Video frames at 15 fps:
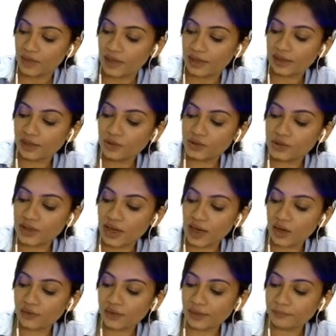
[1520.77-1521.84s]
Can you see how
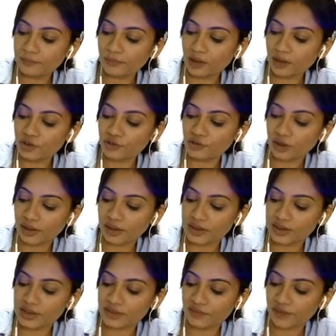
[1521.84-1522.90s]
that trunk is
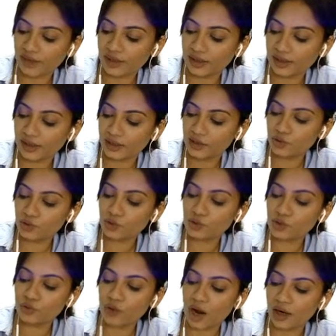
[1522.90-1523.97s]
dividing into
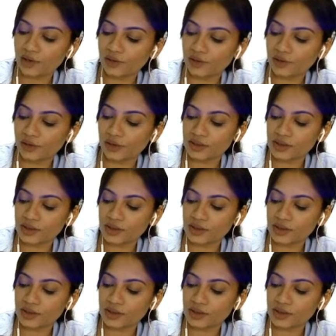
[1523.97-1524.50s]
two arteries?